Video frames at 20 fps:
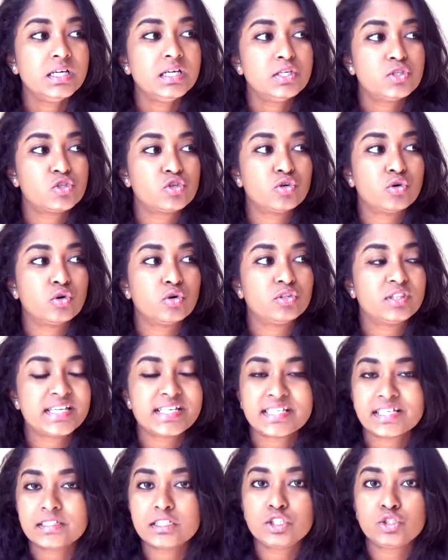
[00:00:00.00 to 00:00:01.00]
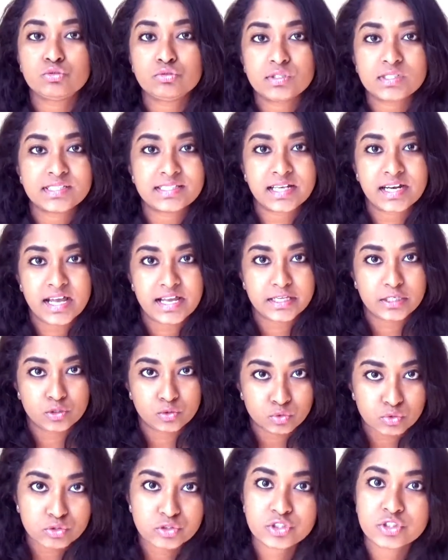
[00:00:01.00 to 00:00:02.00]
So these are the tools that I
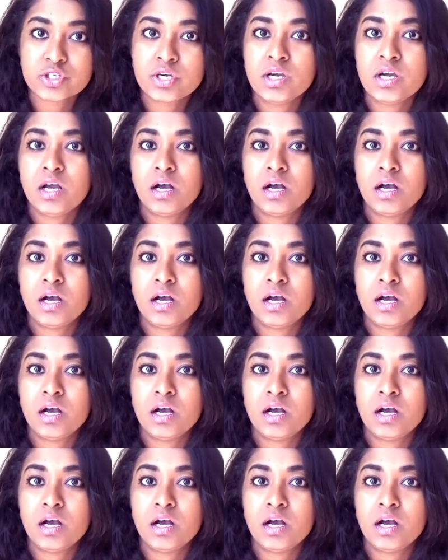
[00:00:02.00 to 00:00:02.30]
use.